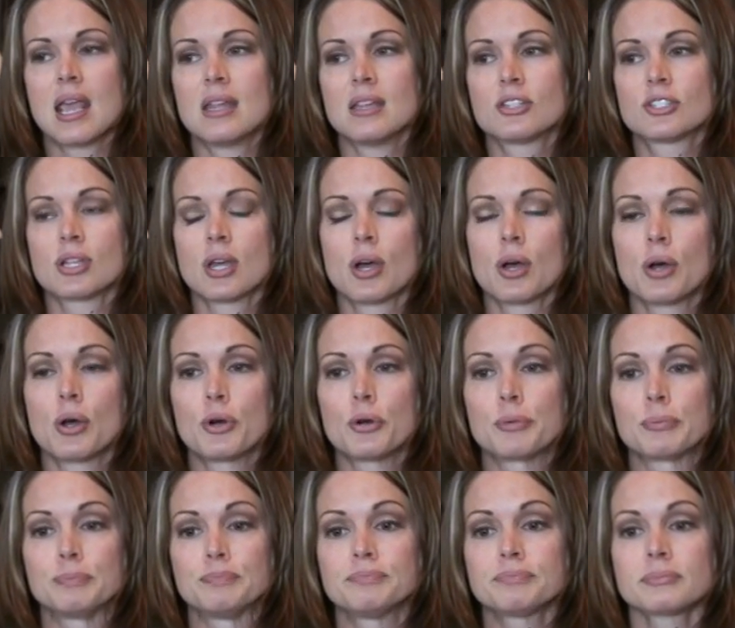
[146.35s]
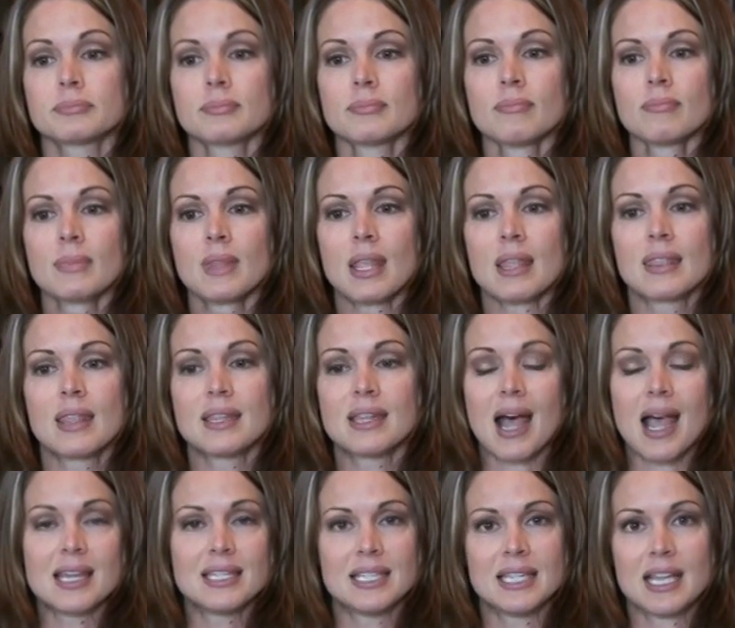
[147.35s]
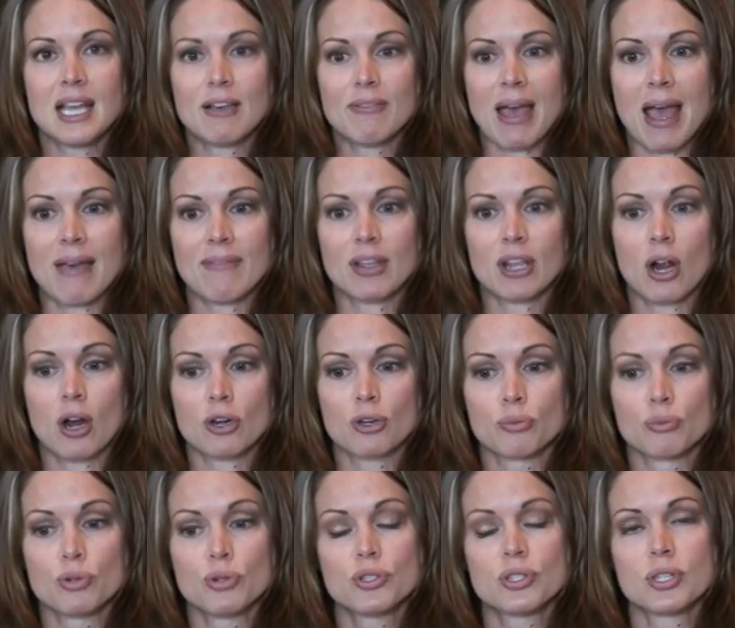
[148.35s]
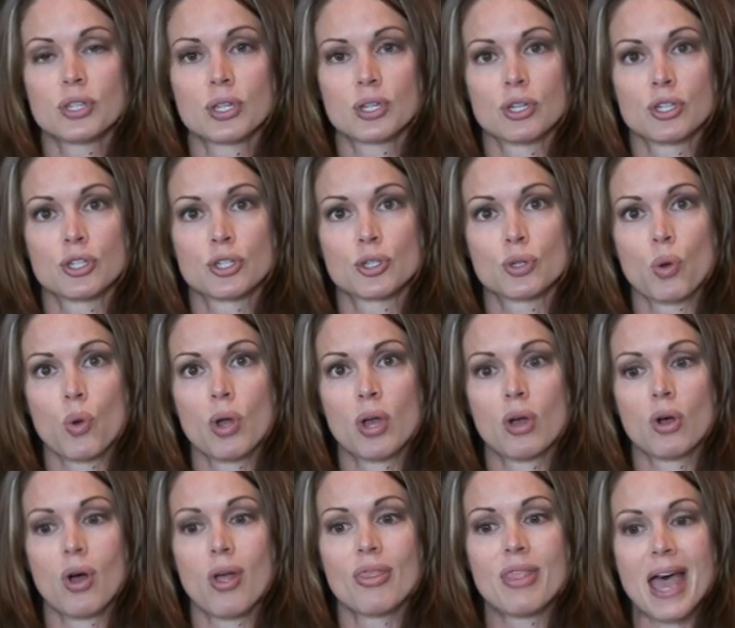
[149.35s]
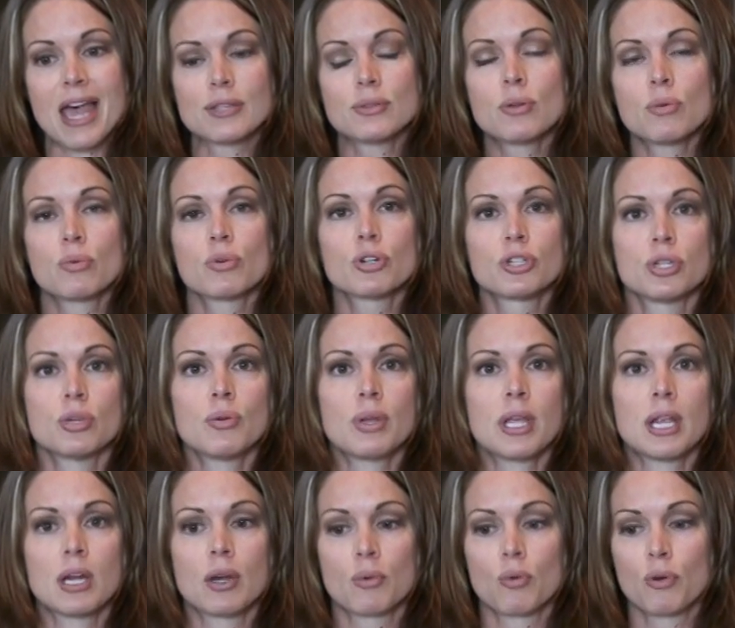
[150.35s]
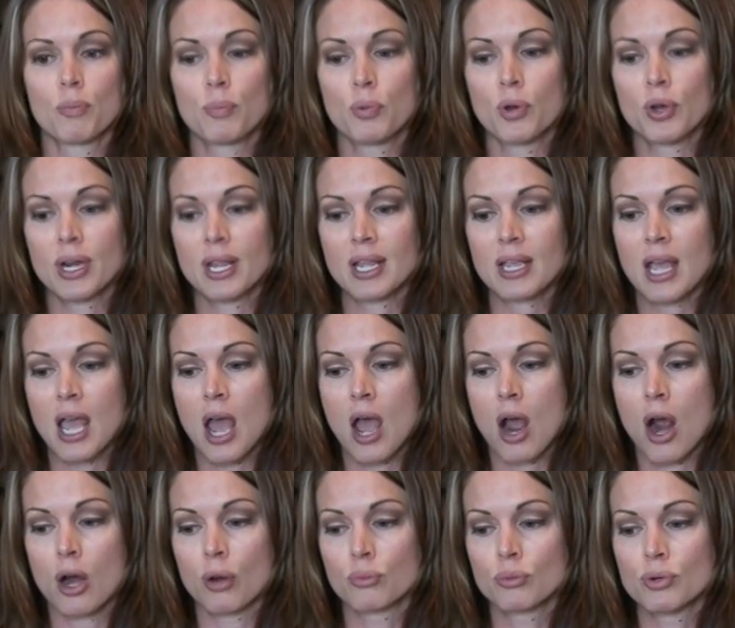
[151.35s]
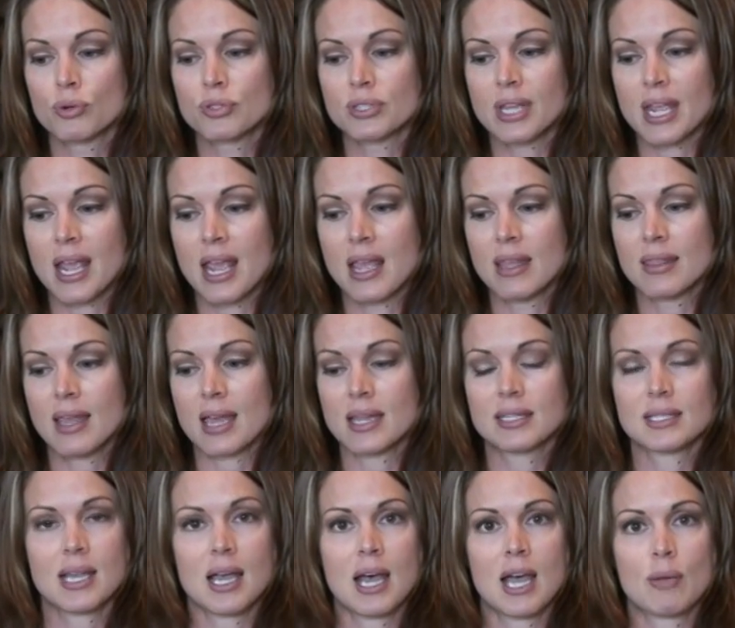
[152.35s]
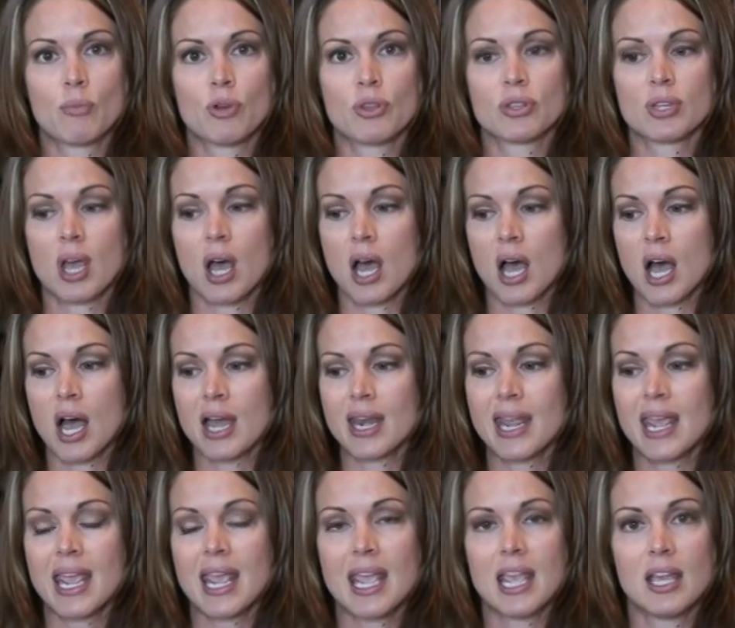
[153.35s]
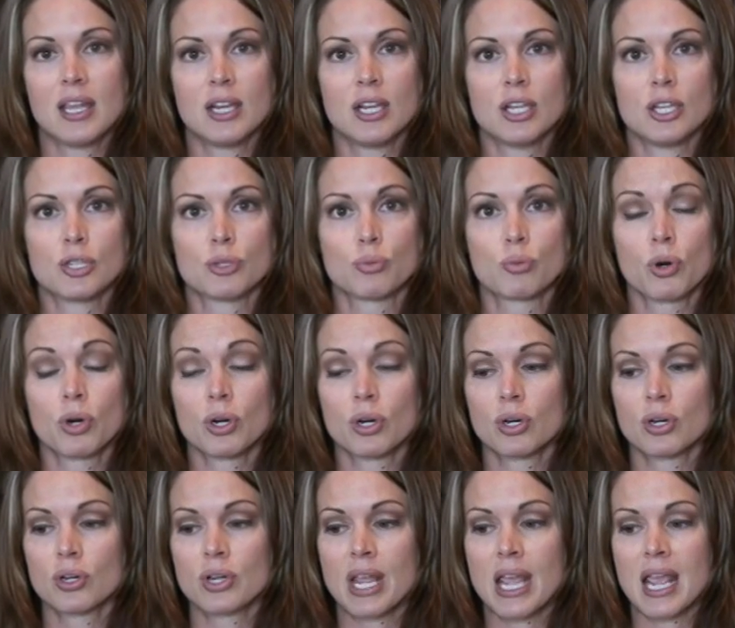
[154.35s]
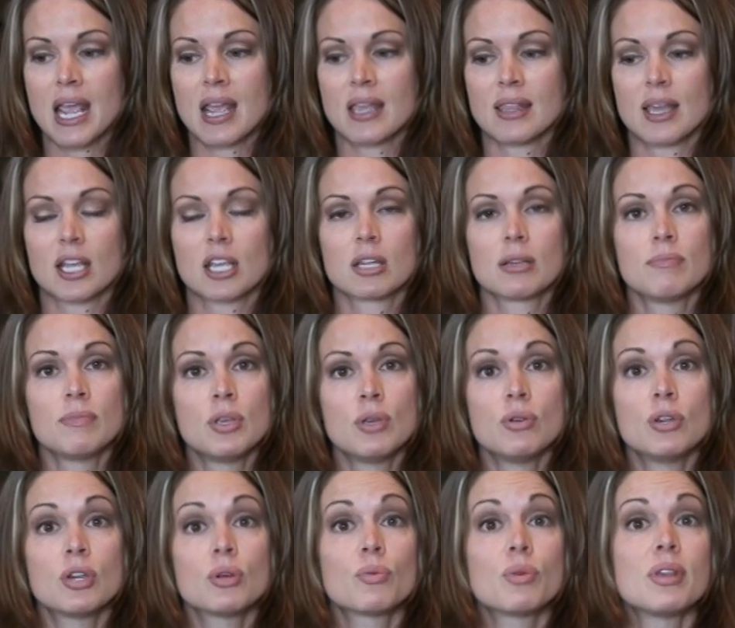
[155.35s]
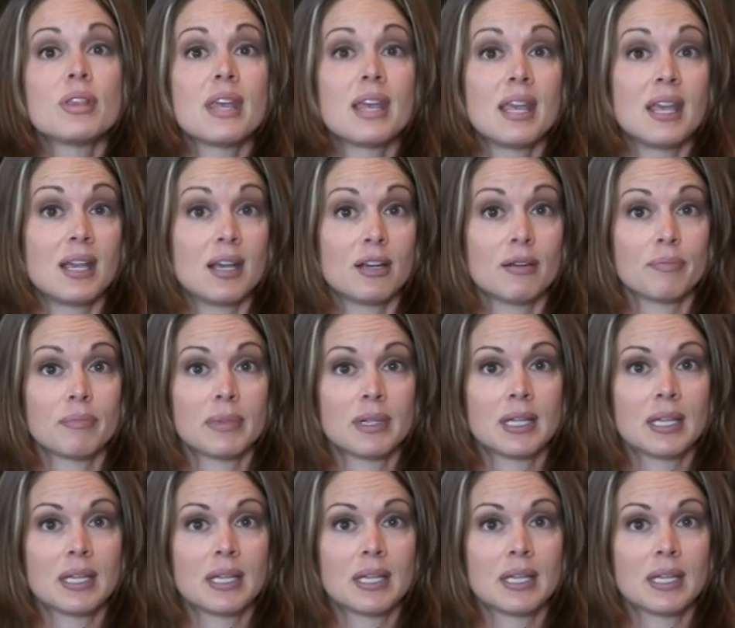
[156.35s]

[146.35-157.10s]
So the idea of having our roots in the good soil, that's what we're doing here. We're putting our roots in that time with God, in His Word, in that communion with Him.